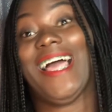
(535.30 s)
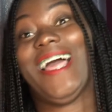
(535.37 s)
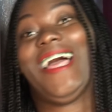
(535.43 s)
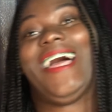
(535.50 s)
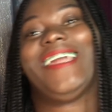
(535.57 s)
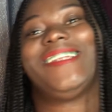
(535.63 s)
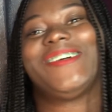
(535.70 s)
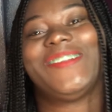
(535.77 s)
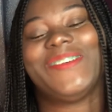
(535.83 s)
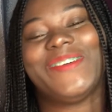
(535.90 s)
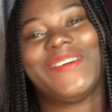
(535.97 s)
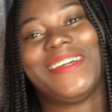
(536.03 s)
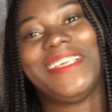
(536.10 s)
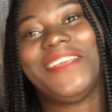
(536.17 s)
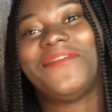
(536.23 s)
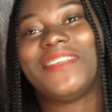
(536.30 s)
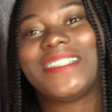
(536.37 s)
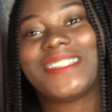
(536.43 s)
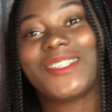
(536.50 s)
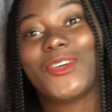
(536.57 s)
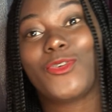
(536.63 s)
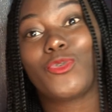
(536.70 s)
I don't know if it's
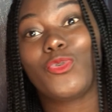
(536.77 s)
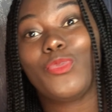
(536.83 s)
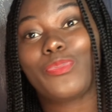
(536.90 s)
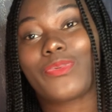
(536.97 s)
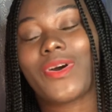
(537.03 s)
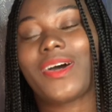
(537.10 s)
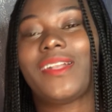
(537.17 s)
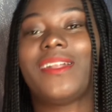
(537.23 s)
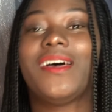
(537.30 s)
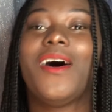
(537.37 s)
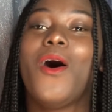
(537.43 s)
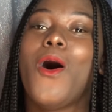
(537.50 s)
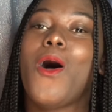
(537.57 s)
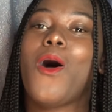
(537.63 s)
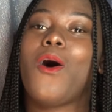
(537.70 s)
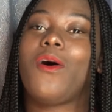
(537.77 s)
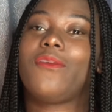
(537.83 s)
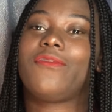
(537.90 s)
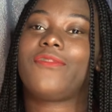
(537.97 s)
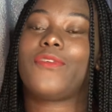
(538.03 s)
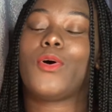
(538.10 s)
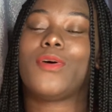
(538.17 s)
the Groupon of
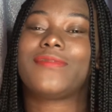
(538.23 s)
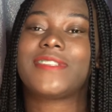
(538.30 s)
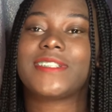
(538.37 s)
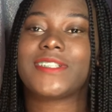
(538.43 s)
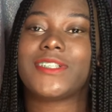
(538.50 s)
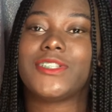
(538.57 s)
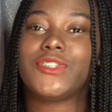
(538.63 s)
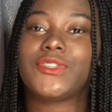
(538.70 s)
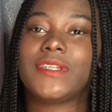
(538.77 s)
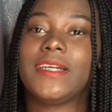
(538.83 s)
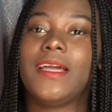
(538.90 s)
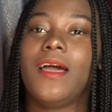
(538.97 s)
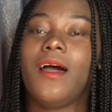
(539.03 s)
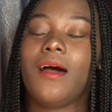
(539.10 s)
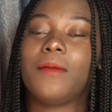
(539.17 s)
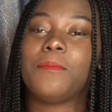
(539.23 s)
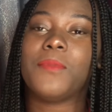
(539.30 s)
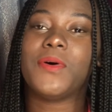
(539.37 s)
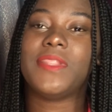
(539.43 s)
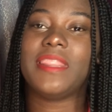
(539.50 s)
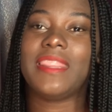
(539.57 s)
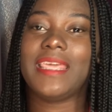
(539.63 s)
surgery,
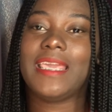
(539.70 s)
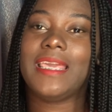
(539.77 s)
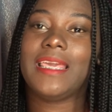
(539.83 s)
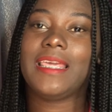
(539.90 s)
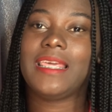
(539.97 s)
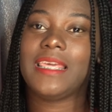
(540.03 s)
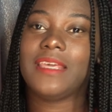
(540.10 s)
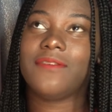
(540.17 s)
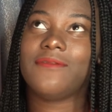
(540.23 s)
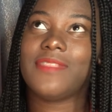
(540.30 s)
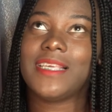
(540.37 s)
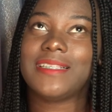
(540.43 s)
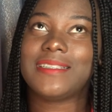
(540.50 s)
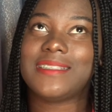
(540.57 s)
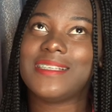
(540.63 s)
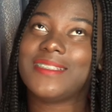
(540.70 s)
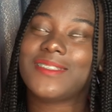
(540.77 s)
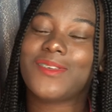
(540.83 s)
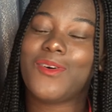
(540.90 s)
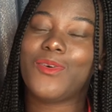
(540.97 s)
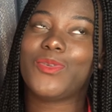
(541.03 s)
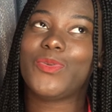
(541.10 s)
but they gave this
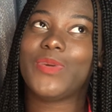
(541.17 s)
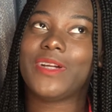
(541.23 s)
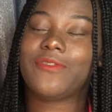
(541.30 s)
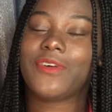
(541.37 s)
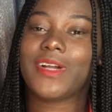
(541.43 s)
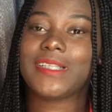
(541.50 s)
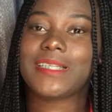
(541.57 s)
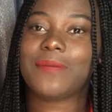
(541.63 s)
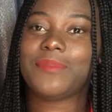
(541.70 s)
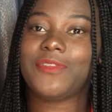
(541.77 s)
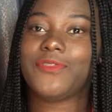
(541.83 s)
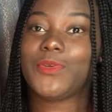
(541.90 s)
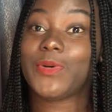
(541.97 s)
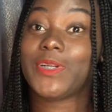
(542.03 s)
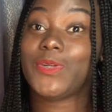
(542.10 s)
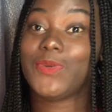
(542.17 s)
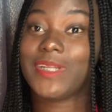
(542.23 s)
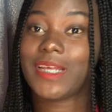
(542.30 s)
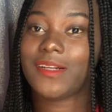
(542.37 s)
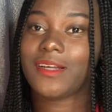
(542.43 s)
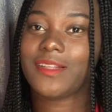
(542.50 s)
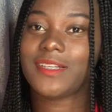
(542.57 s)
discount where, for example, if you were doing
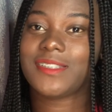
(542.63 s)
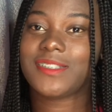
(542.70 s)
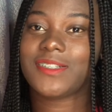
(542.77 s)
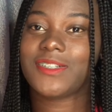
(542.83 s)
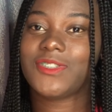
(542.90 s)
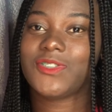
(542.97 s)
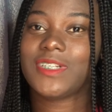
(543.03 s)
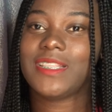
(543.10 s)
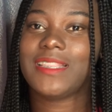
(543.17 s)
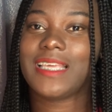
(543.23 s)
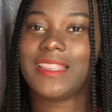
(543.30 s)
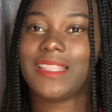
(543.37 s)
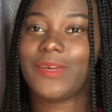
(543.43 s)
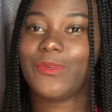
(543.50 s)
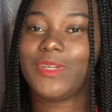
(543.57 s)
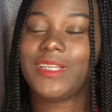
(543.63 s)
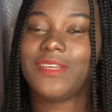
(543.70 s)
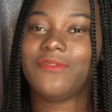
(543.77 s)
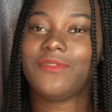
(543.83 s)
another surgery, then they would give